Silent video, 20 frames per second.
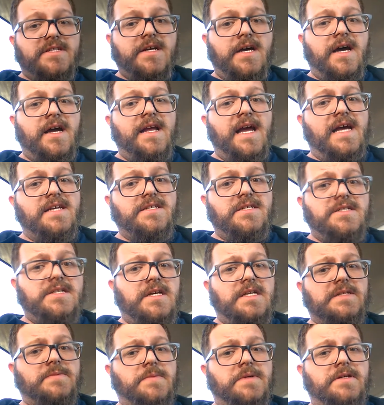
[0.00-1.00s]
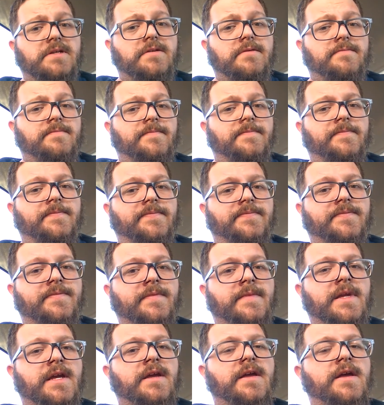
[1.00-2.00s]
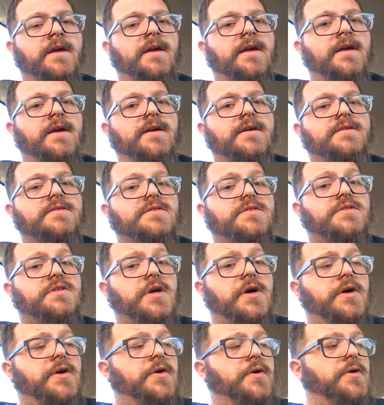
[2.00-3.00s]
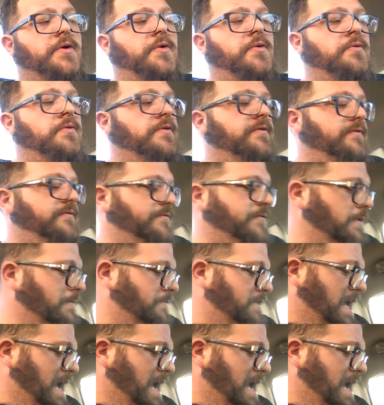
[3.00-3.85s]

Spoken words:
side has adjustment. So from